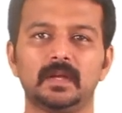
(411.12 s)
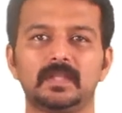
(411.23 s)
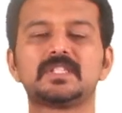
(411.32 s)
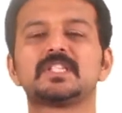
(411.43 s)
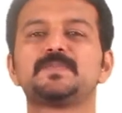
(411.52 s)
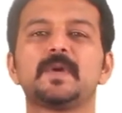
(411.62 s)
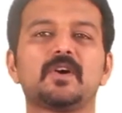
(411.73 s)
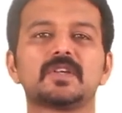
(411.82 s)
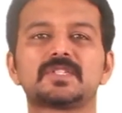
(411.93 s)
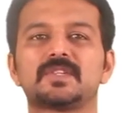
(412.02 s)
This is
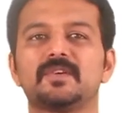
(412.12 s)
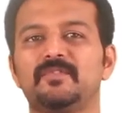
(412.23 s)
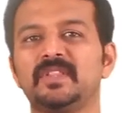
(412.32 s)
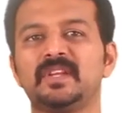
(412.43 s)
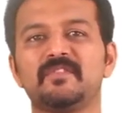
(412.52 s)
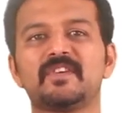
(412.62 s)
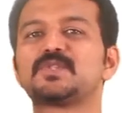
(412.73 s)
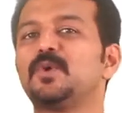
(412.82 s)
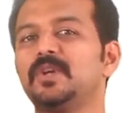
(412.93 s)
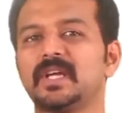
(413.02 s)
because when the reverse
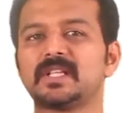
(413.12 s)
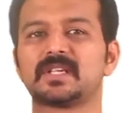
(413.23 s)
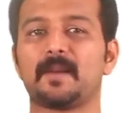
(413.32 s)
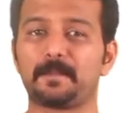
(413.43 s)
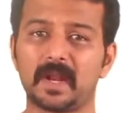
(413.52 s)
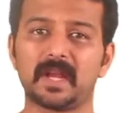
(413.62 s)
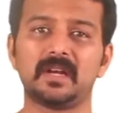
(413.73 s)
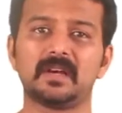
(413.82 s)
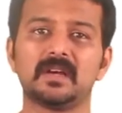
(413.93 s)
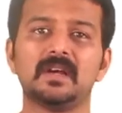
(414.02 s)
voltage
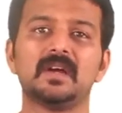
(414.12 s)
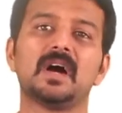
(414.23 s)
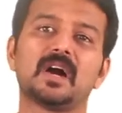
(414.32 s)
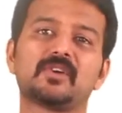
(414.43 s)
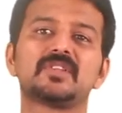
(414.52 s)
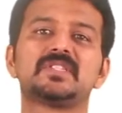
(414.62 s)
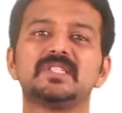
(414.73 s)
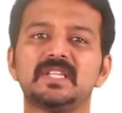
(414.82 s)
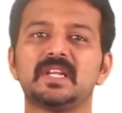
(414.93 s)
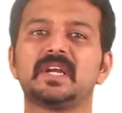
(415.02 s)
applied across the
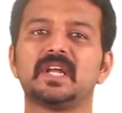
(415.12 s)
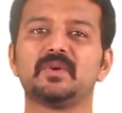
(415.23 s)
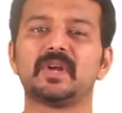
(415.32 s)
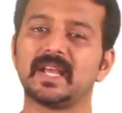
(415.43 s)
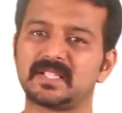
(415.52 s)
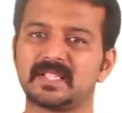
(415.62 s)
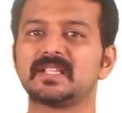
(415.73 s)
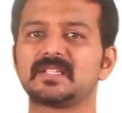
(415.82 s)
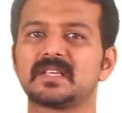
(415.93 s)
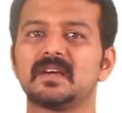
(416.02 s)
Zener diode
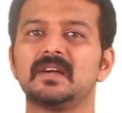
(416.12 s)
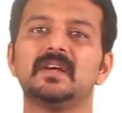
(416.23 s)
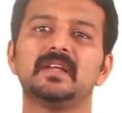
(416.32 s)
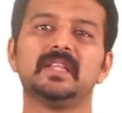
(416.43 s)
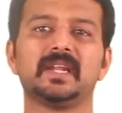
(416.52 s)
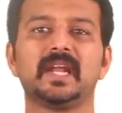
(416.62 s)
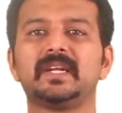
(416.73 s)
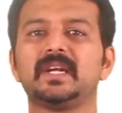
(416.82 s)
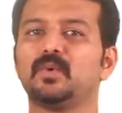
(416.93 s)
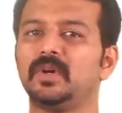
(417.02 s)
exceeds the
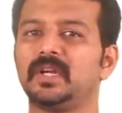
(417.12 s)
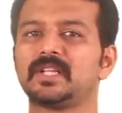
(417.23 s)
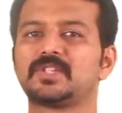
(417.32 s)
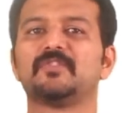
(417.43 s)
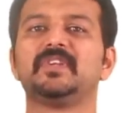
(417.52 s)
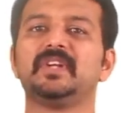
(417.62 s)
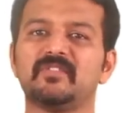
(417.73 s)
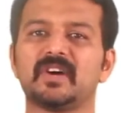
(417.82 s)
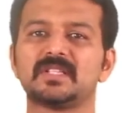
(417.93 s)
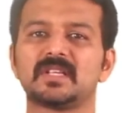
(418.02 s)
rated voltage of the
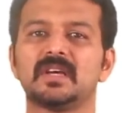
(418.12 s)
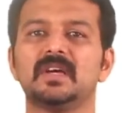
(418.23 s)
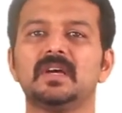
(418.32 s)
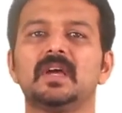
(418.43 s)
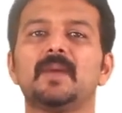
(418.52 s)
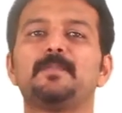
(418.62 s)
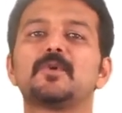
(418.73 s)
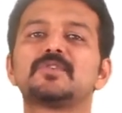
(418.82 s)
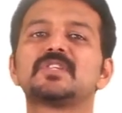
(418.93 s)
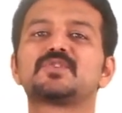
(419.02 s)
device, a
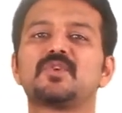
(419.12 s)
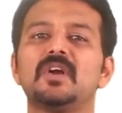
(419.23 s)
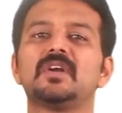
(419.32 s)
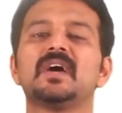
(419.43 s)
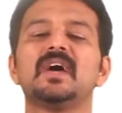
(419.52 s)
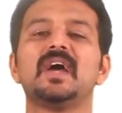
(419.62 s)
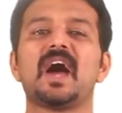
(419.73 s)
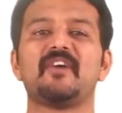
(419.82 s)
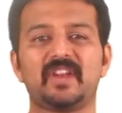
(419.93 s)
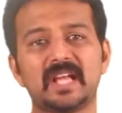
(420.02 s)
process called
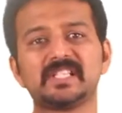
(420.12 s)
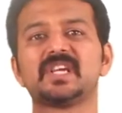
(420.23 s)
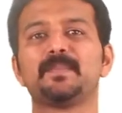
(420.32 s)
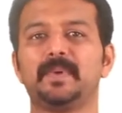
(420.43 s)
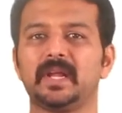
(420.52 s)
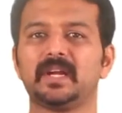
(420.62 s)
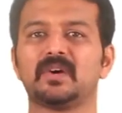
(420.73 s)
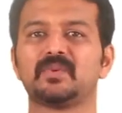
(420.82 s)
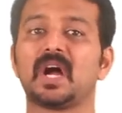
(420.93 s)
avalanche breakdown